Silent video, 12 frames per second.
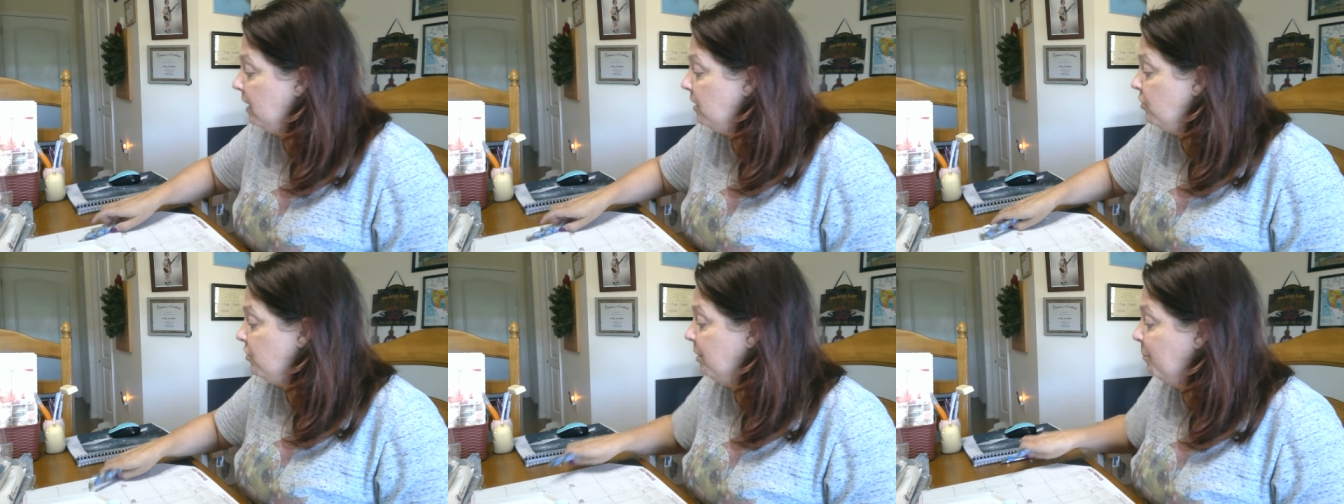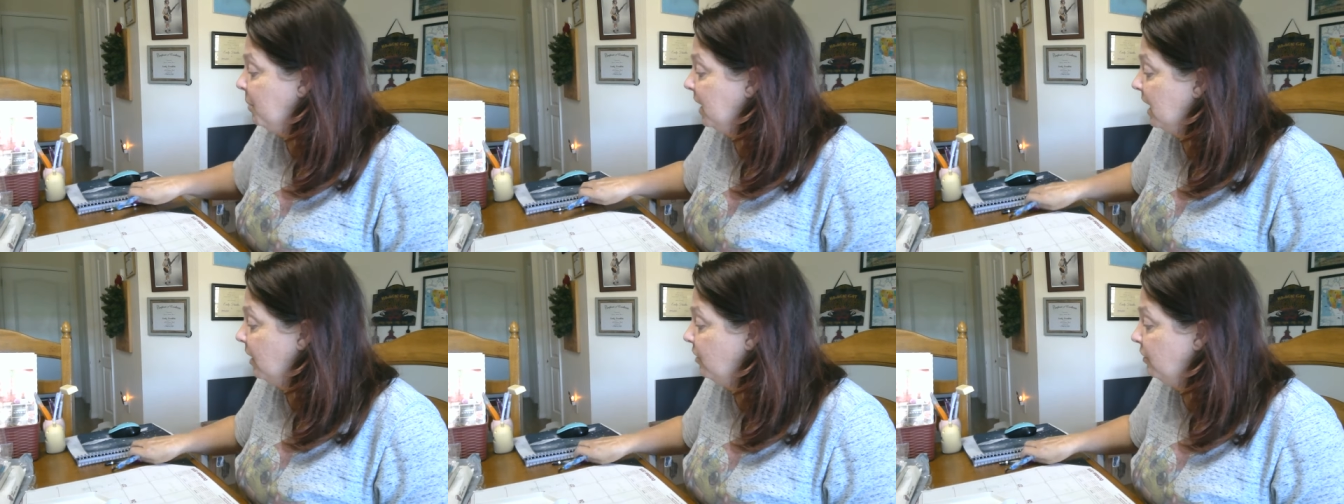And you can
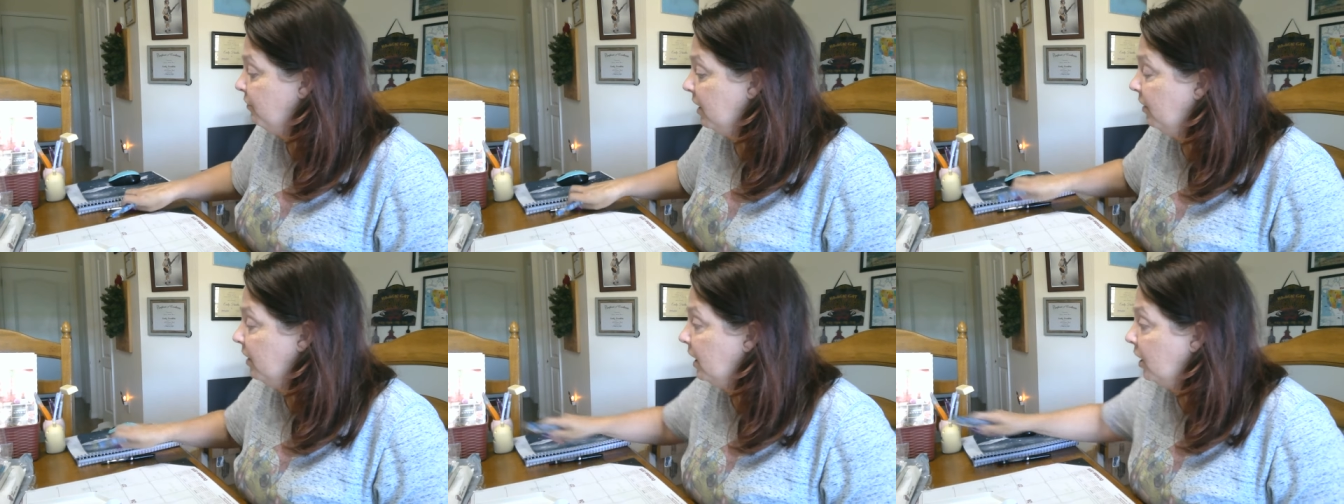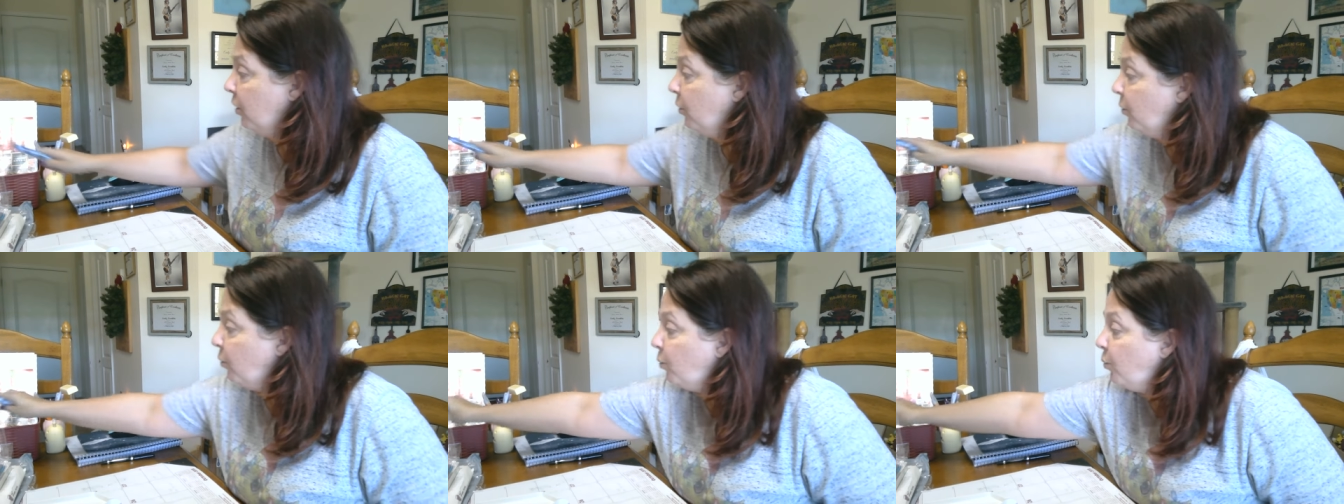pick out your very
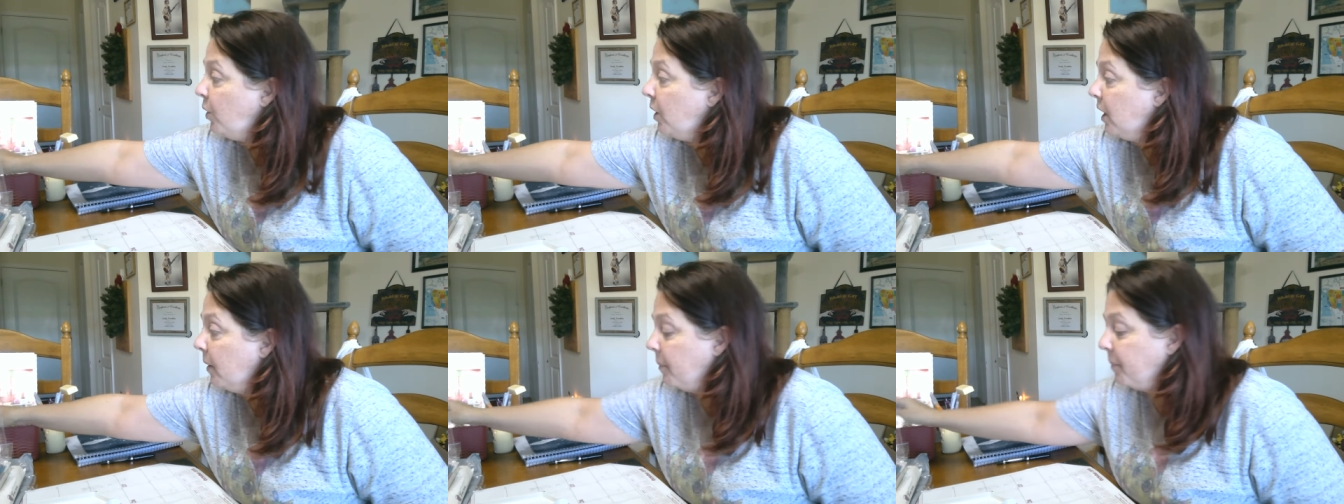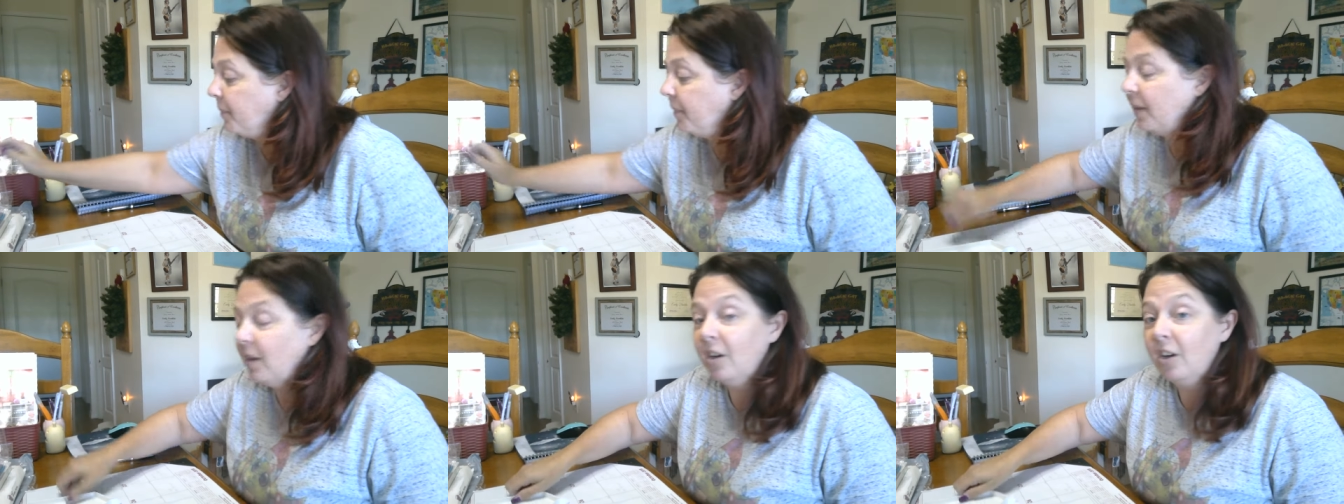own.
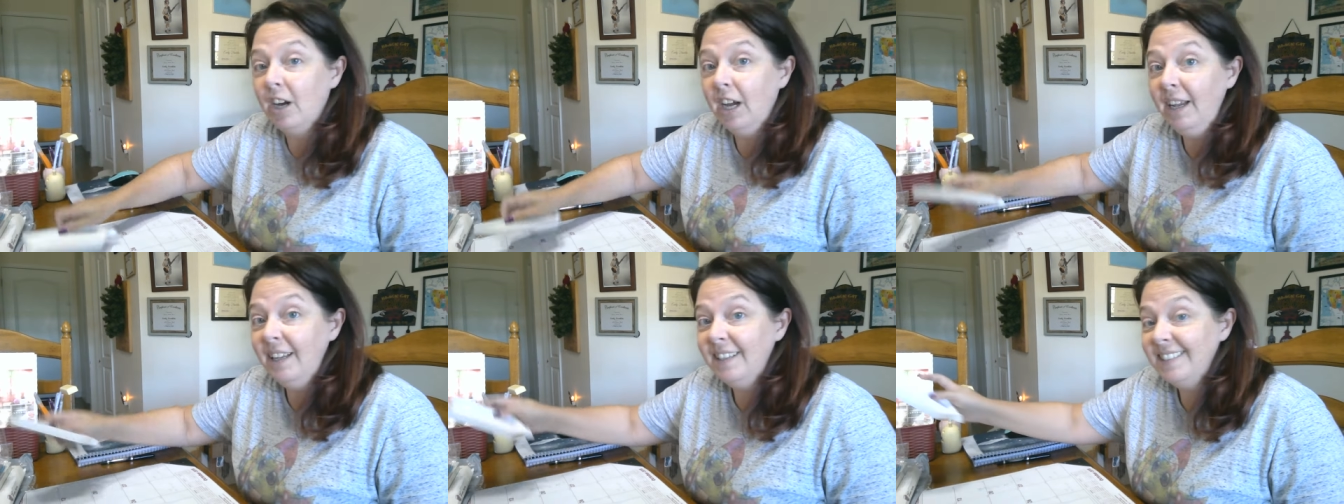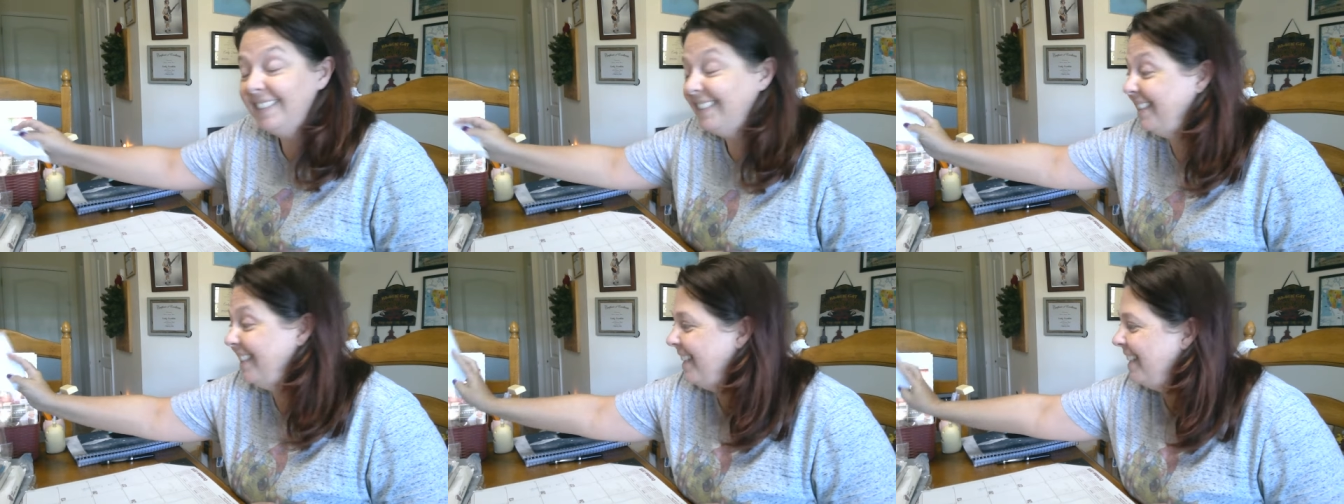All right.
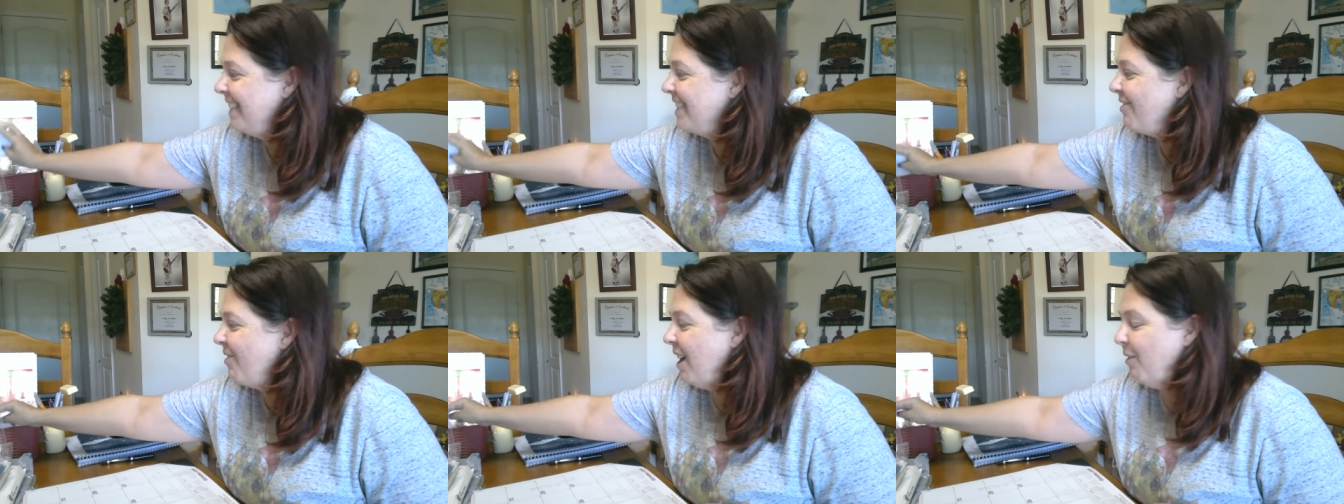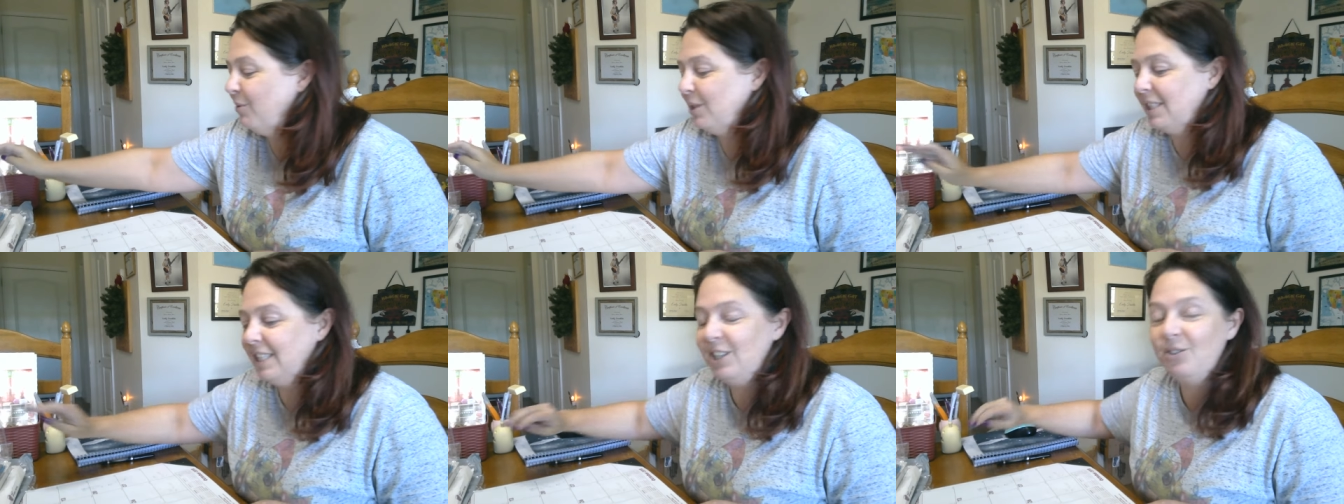So I
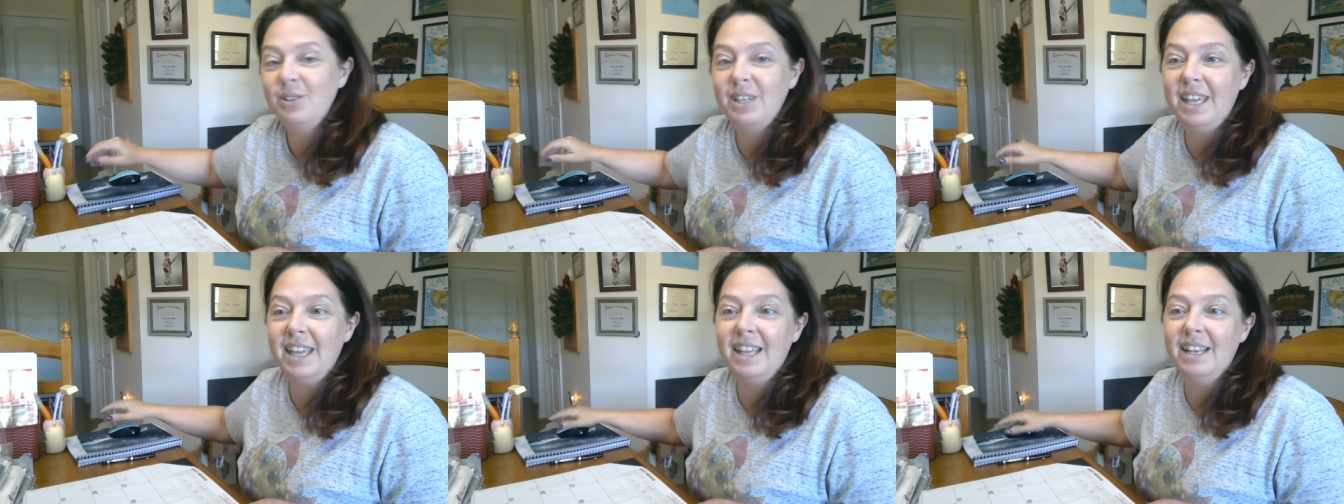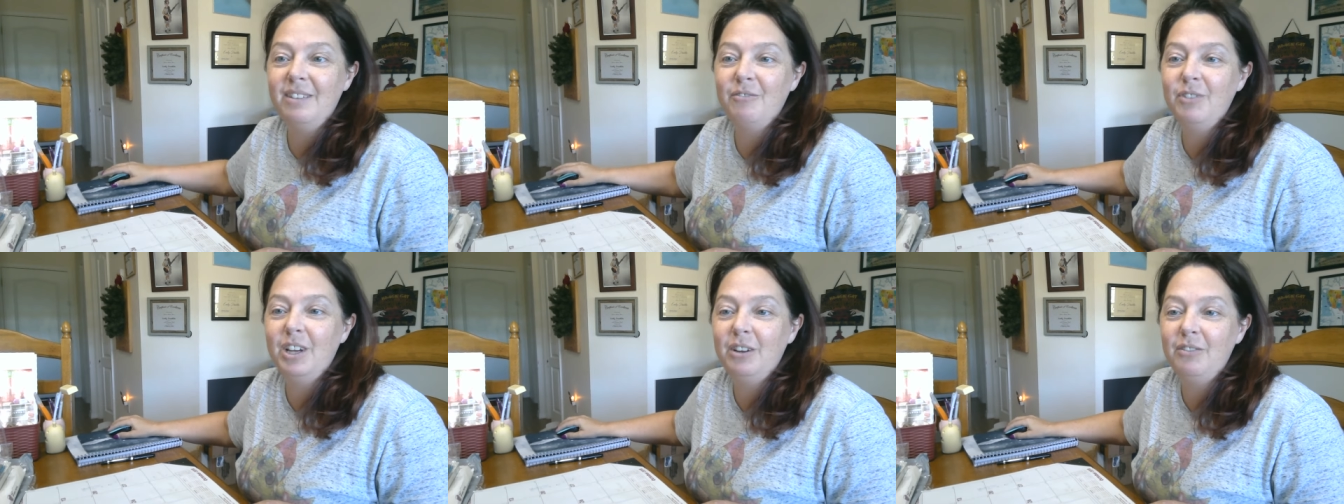will see you
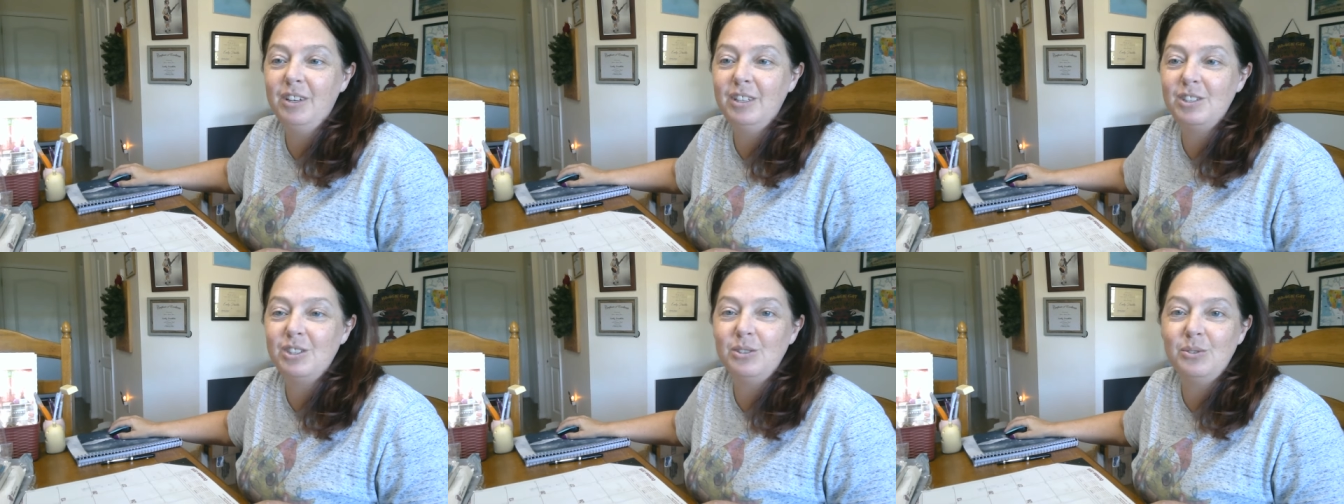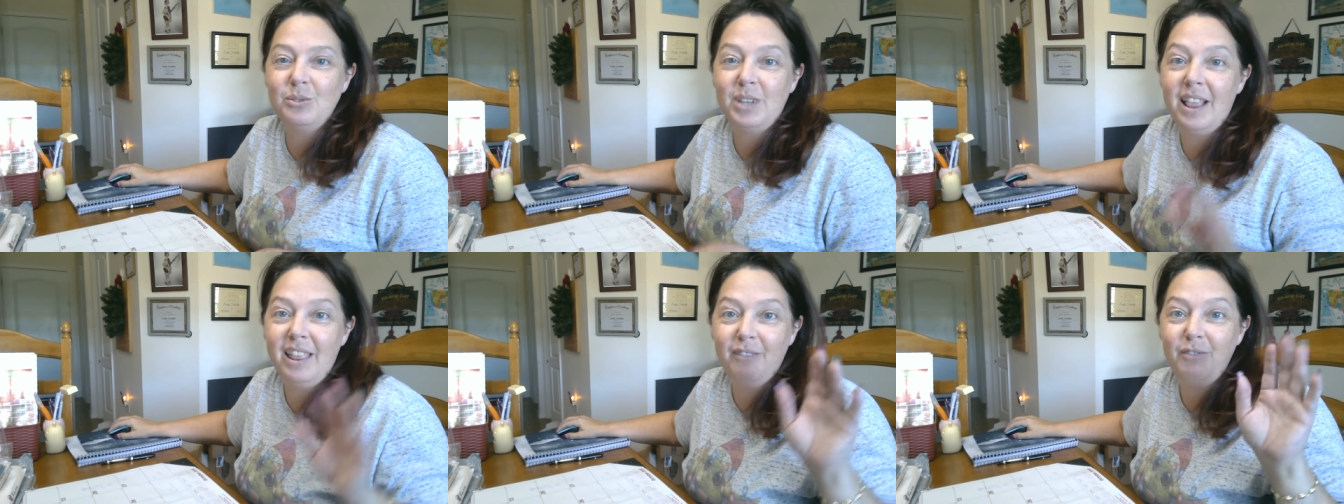again very, very
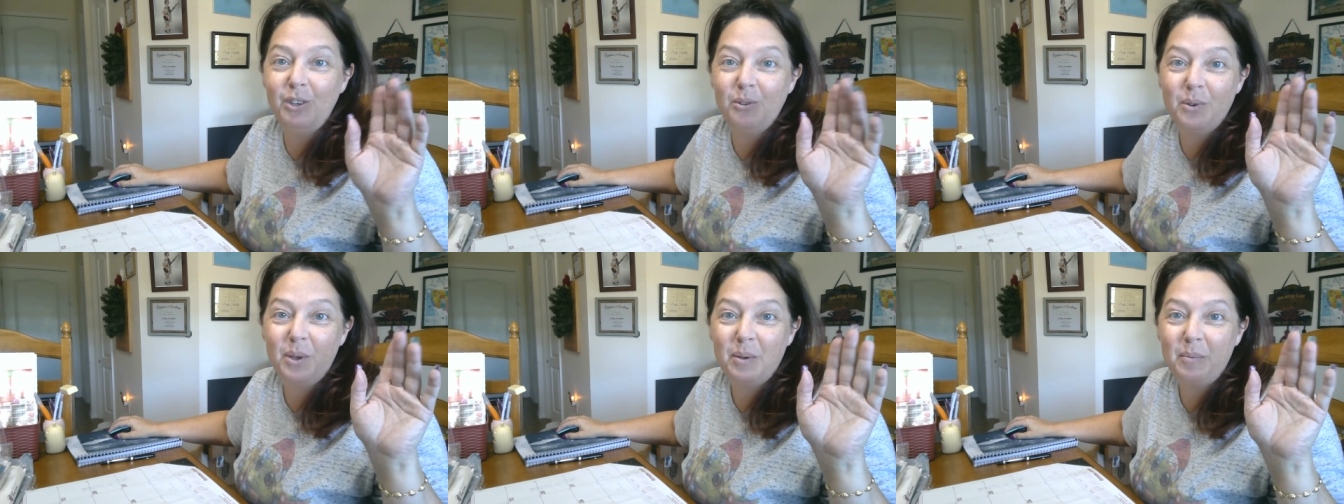soon. Love you.